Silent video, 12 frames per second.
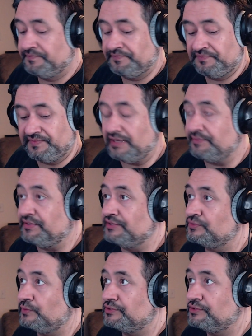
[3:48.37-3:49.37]
Now I'm going to
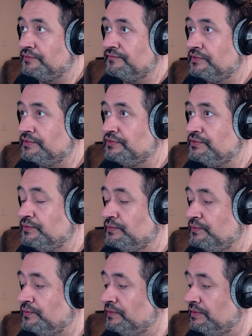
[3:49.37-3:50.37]
switch over
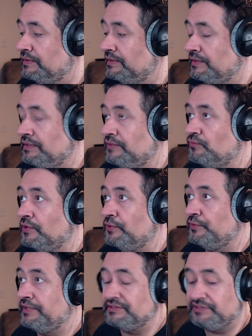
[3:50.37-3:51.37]
to the
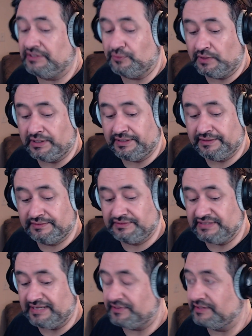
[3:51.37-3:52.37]
Rode NT1,
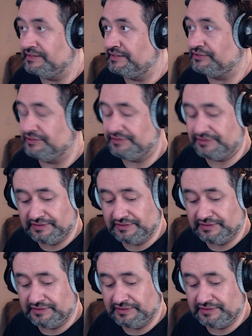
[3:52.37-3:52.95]
same conditions.